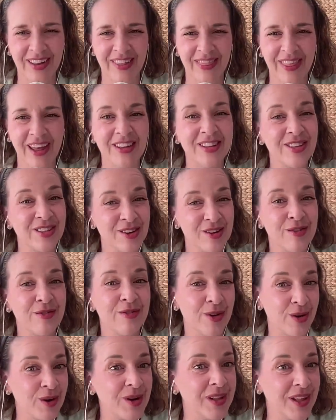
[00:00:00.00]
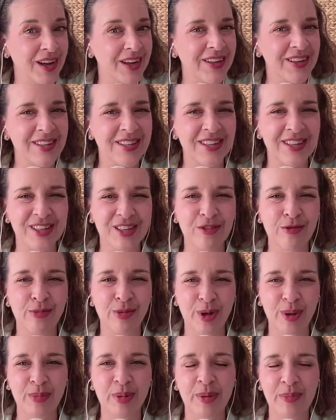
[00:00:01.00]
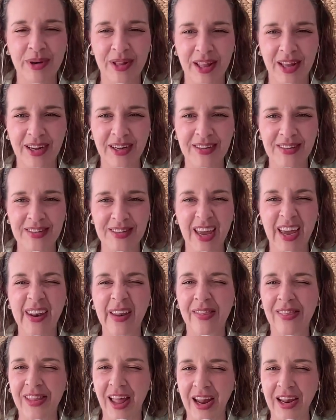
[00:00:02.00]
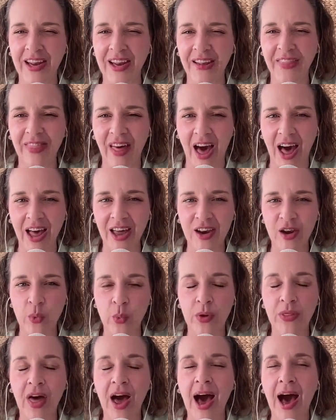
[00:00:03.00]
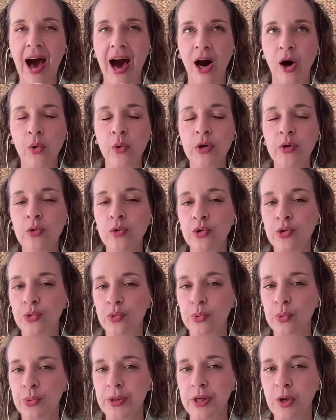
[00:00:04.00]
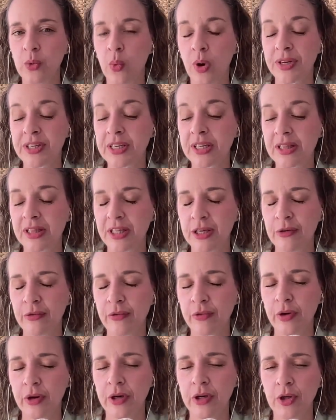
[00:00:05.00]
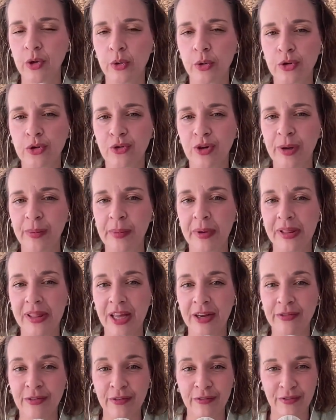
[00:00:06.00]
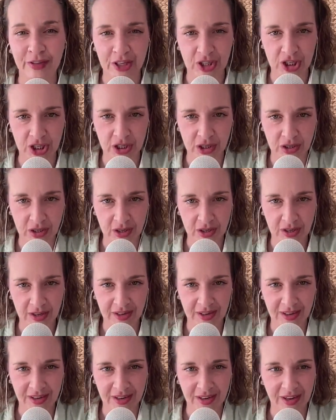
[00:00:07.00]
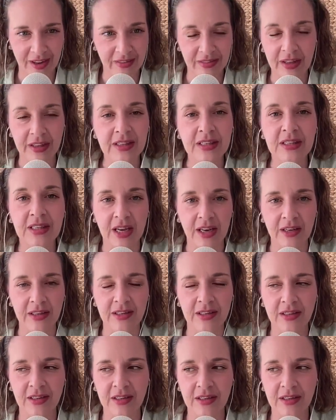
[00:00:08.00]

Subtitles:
that serve your clients, that serve premium clients, and aligning that with how you truly want to live your dream life vision. This is it.